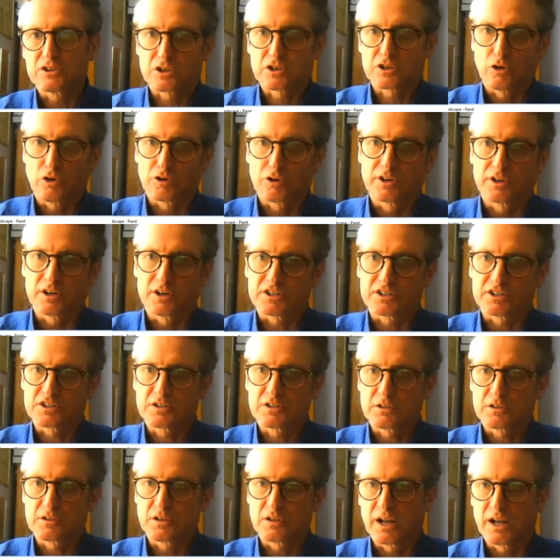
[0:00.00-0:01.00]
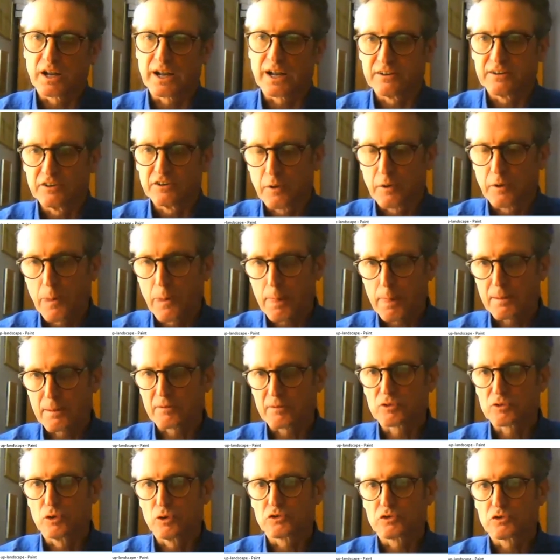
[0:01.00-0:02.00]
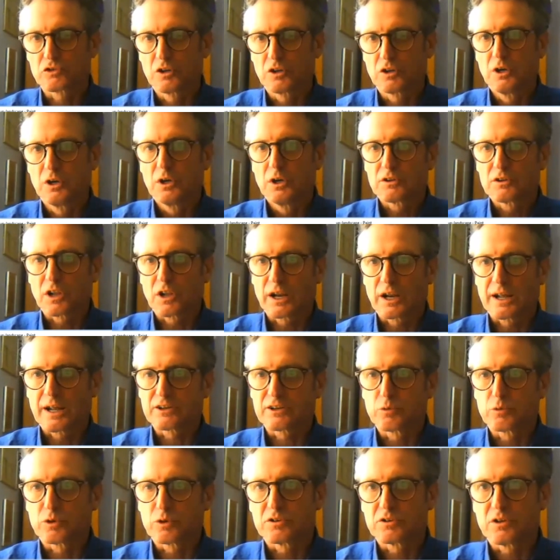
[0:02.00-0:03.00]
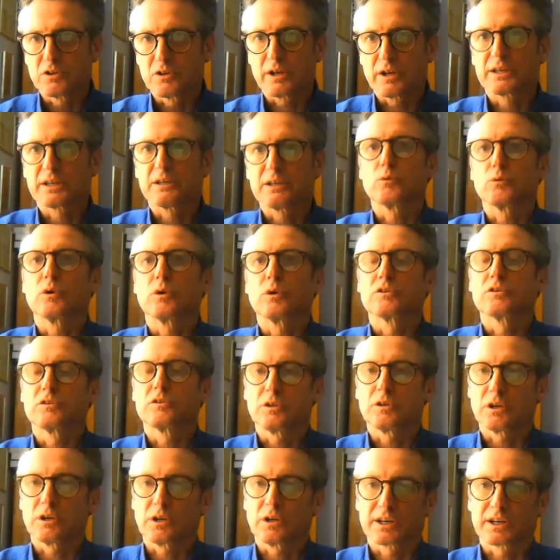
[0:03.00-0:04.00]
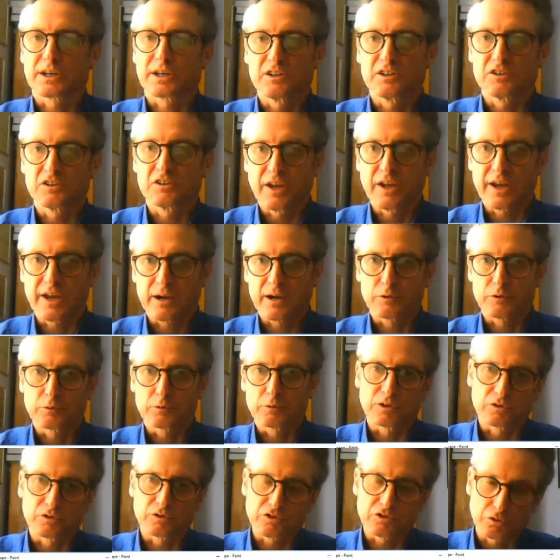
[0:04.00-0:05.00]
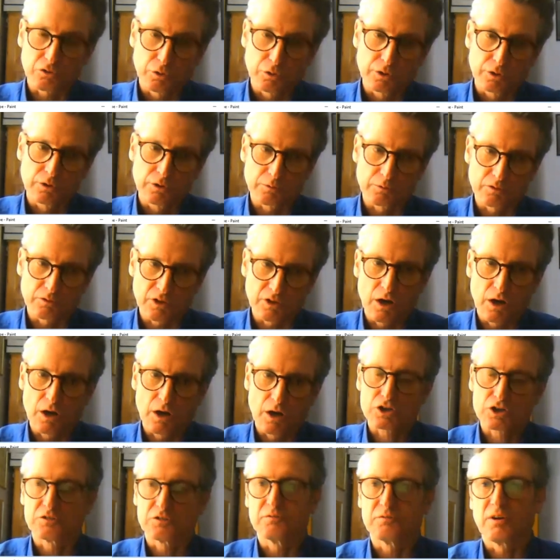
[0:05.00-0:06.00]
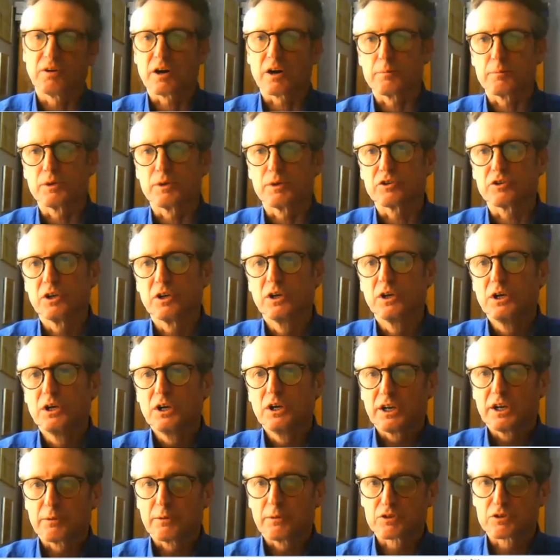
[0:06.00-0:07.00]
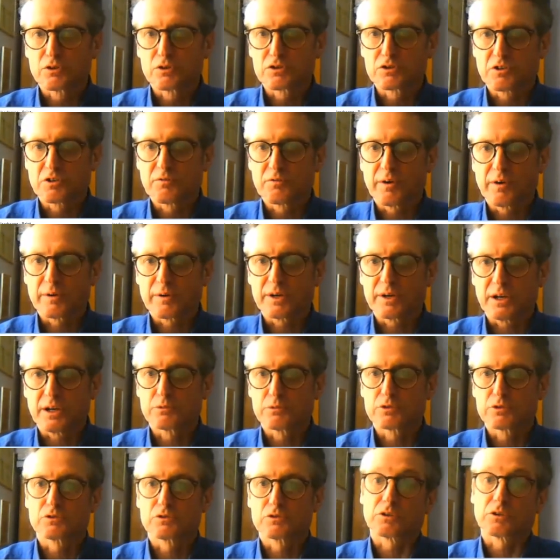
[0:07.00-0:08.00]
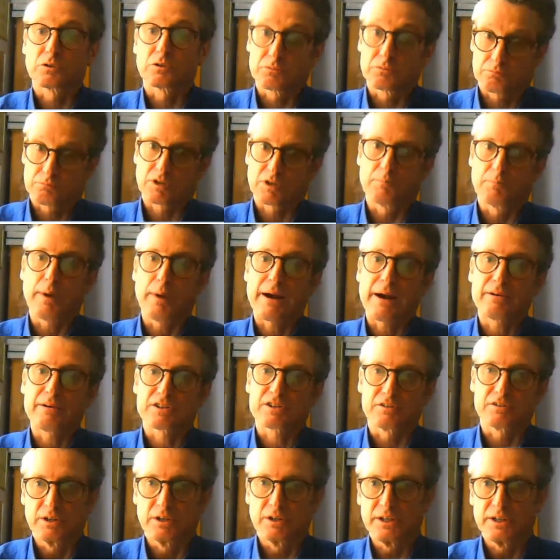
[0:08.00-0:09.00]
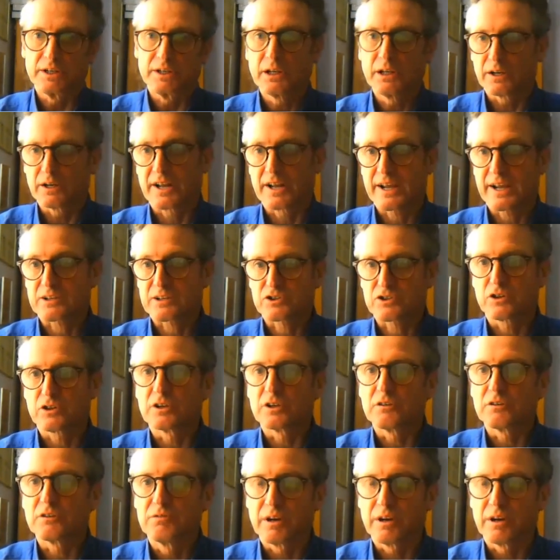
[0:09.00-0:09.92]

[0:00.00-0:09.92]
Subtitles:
to colonize the land. And of course, the land wasn't like it is now. There was no soil. It was a harsh environment. It was also comparatively and actually